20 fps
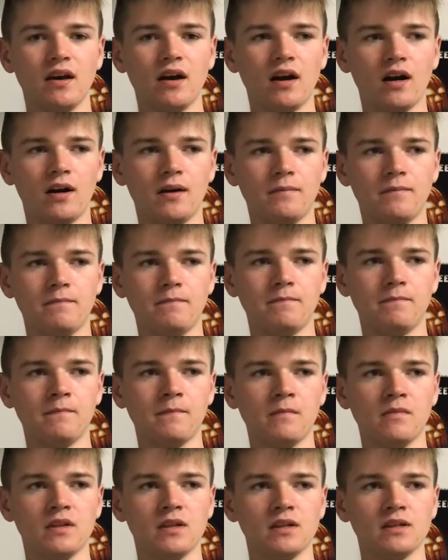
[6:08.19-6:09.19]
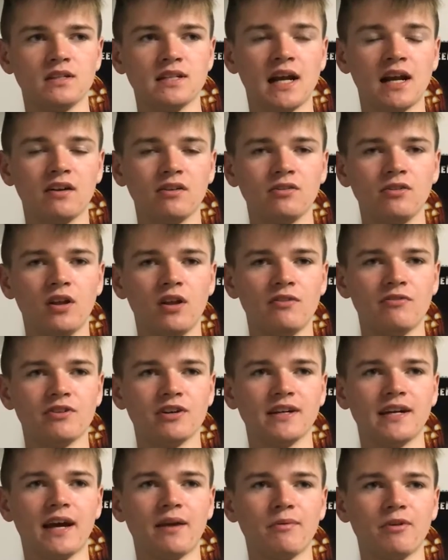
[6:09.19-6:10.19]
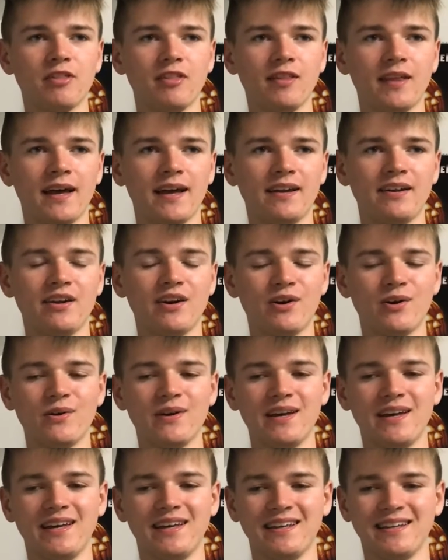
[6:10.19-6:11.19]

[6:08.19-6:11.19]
Donald Glover, again, with Lando.